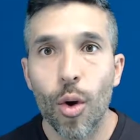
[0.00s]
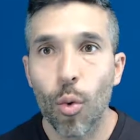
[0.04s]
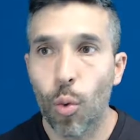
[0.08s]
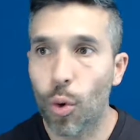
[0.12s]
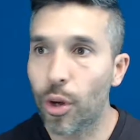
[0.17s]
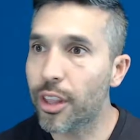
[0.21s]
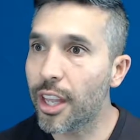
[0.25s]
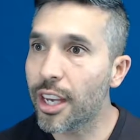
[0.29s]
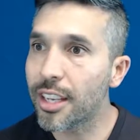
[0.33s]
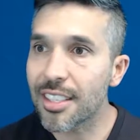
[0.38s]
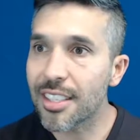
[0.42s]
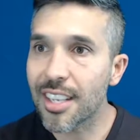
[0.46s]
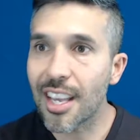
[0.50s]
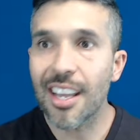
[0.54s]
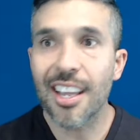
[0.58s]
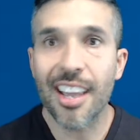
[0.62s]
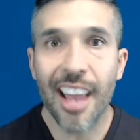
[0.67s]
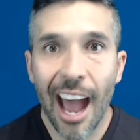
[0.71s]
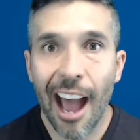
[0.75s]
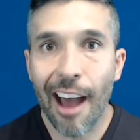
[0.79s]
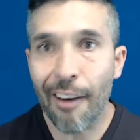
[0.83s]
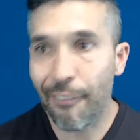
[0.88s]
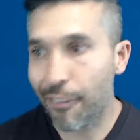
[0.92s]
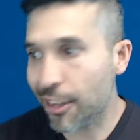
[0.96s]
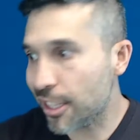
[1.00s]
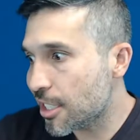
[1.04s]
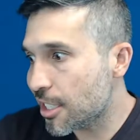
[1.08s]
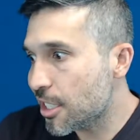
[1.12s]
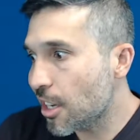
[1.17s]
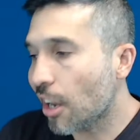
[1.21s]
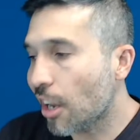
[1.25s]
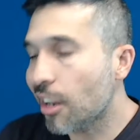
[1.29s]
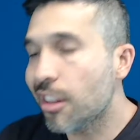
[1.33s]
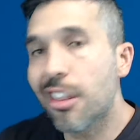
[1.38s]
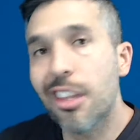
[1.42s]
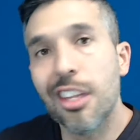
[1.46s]
Would they say, yeah, if it's
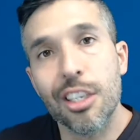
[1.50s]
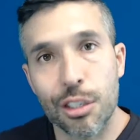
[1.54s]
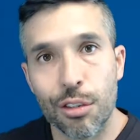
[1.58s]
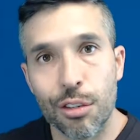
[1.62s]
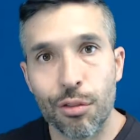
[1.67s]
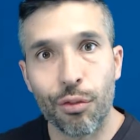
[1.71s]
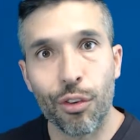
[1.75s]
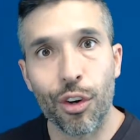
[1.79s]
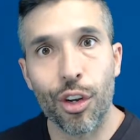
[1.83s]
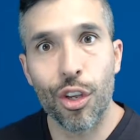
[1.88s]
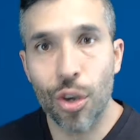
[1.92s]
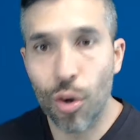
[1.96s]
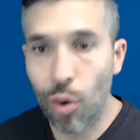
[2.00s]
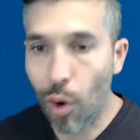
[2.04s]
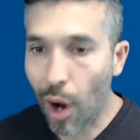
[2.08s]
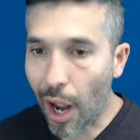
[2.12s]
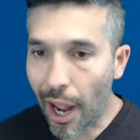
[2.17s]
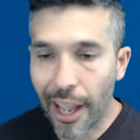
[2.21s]
done this for you,